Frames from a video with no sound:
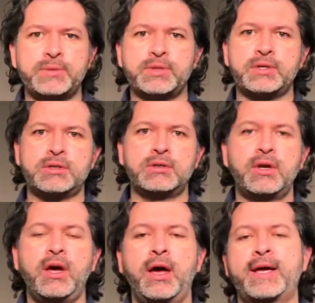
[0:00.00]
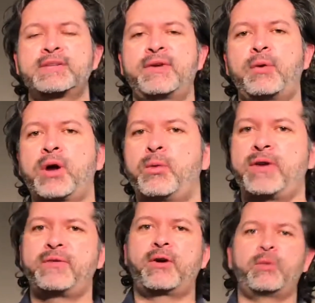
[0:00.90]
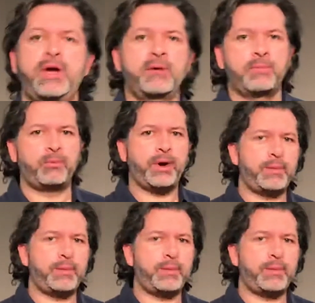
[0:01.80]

position, I guess if I walk way far away, way